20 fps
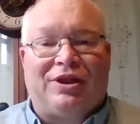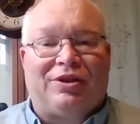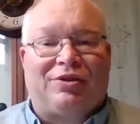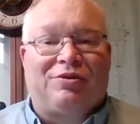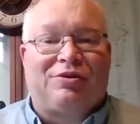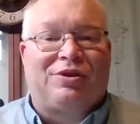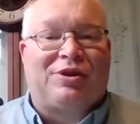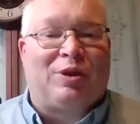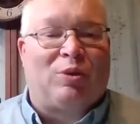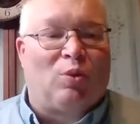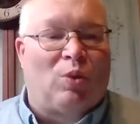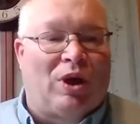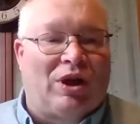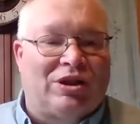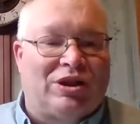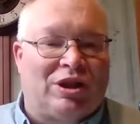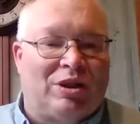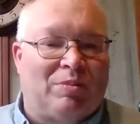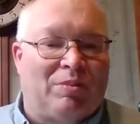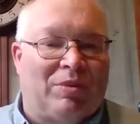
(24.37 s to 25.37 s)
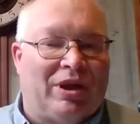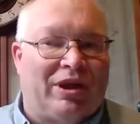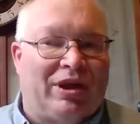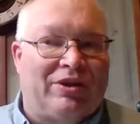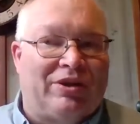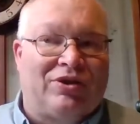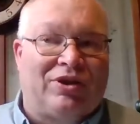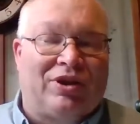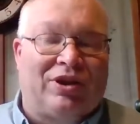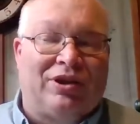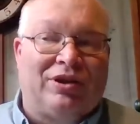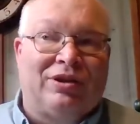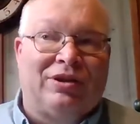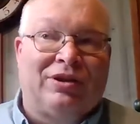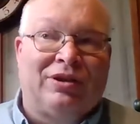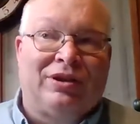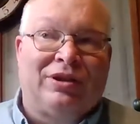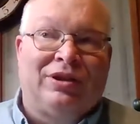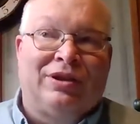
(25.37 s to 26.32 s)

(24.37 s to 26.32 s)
interesting watching my son